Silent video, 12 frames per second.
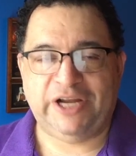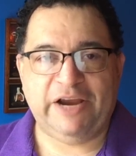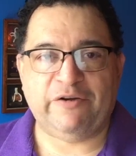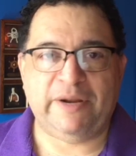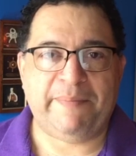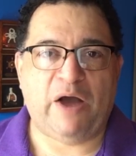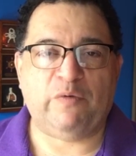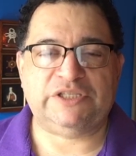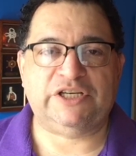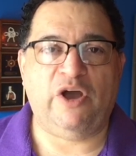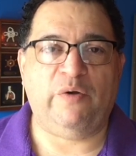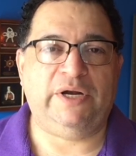hearing about
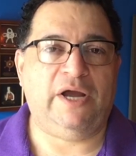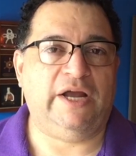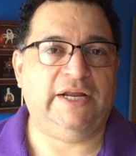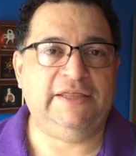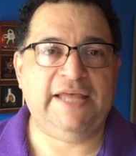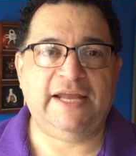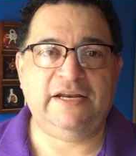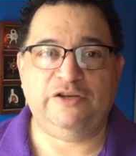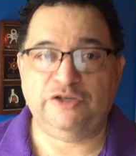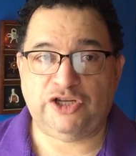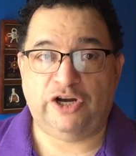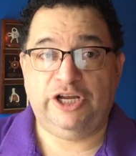what's going on. And then you
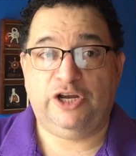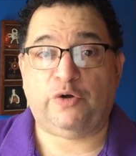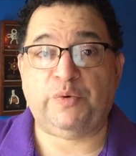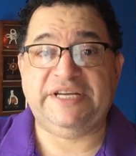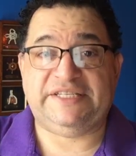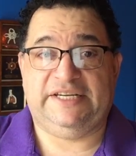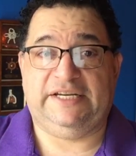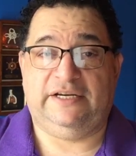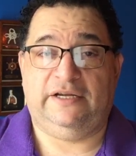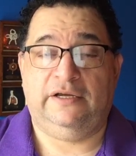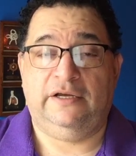start increasing.